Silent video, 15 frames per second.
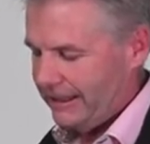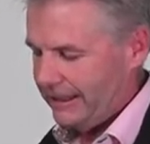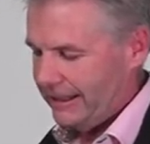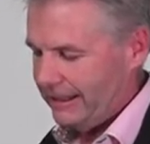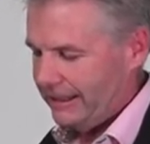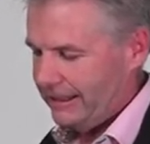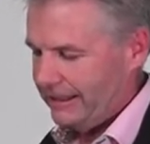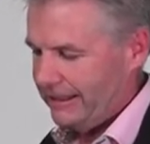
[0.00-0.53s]

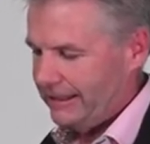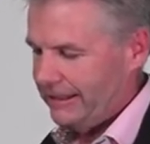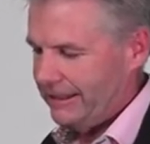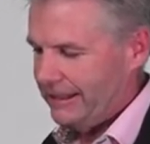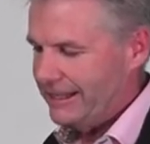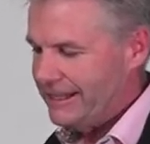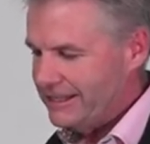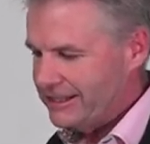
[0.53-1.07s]
uh,
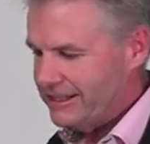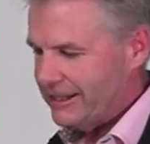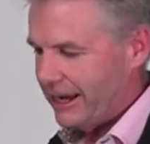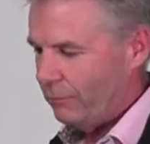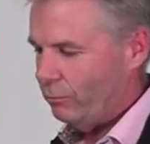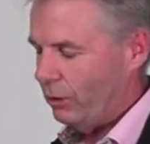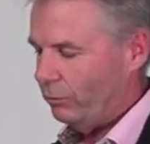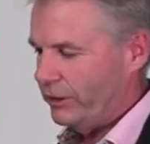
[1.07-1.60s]
is
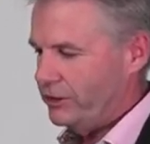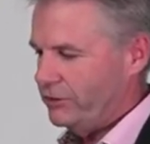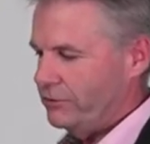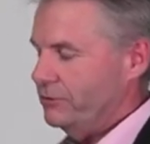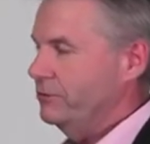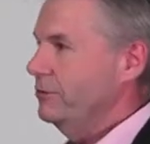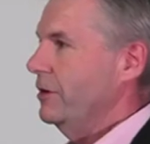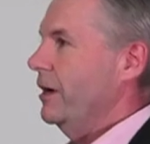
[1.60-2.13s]
and what we
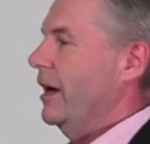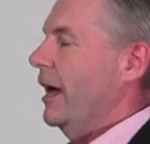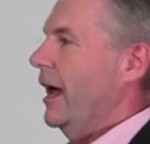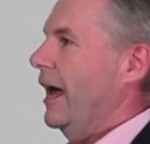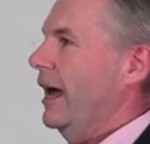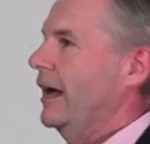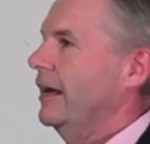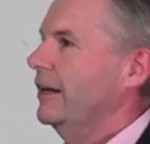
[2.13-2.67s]
do,
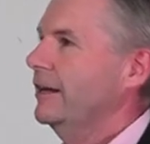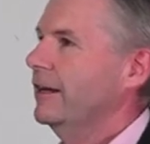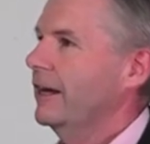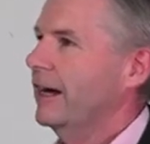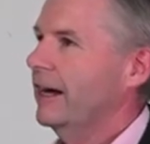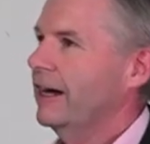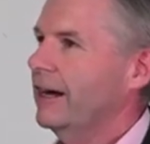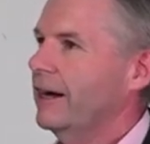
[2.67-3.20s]
and
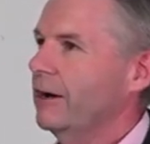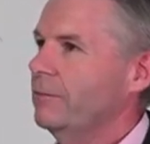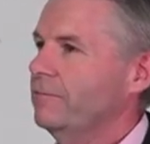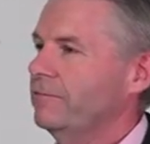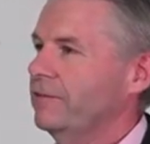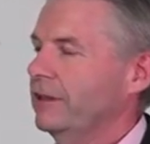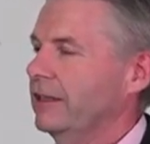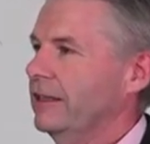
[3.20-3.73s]

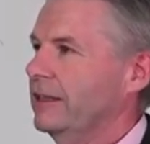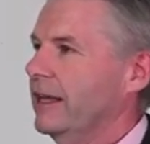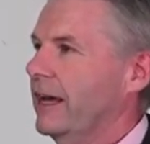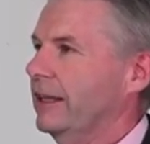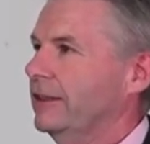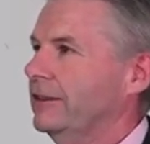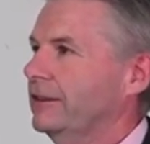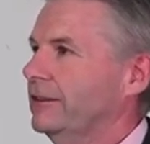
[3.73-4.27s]
hopefully
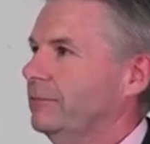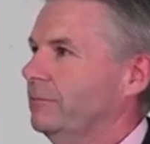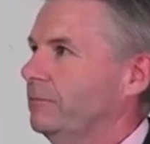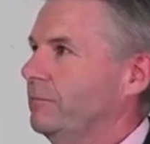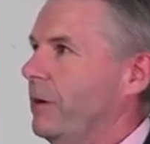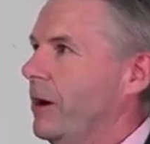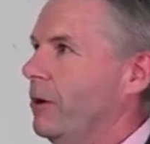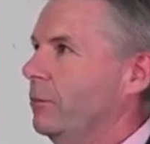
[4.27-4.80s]
that
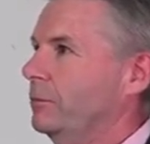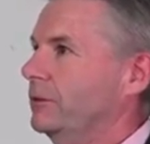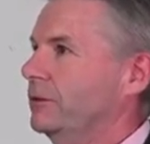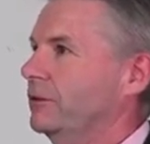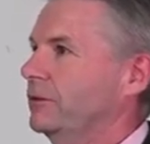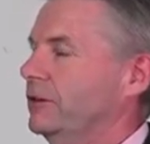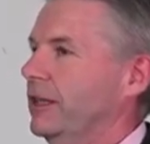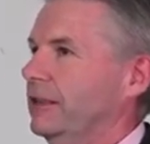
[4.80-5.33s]
helps
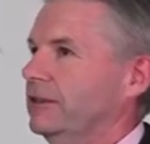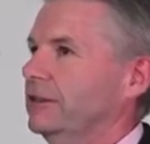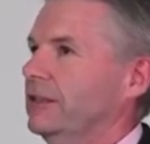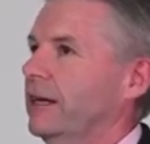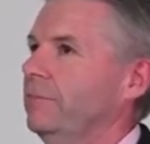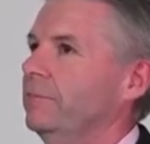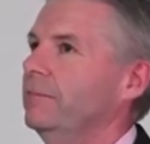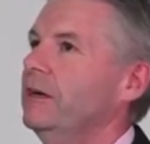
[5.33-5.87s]
set
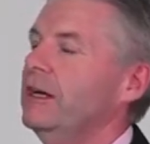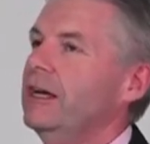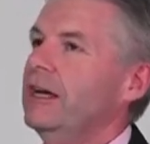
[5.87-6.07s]
some